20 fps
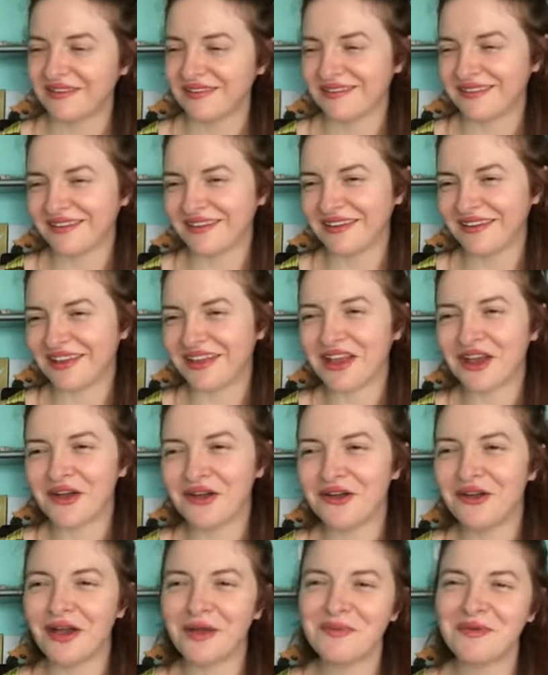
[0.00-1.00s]
So I'm gonna
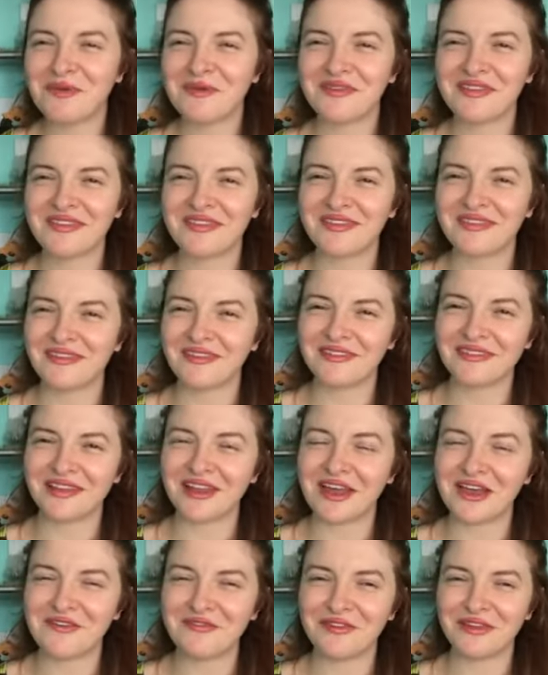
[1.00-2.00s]
go. Hope it was a
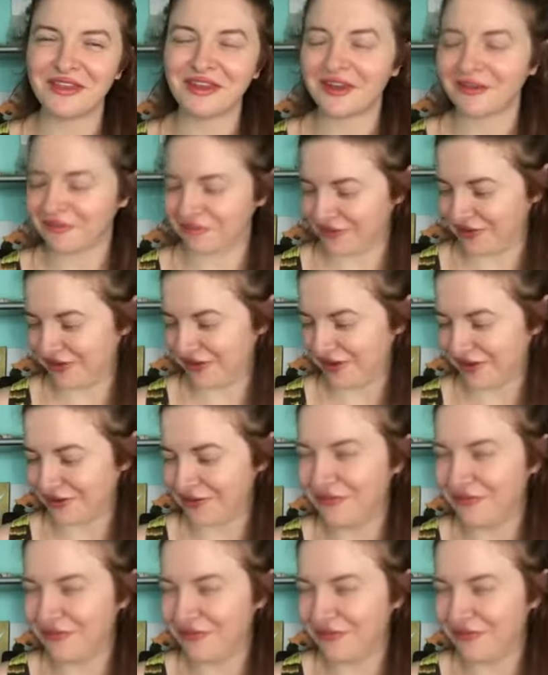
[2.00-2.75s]
delightful enough video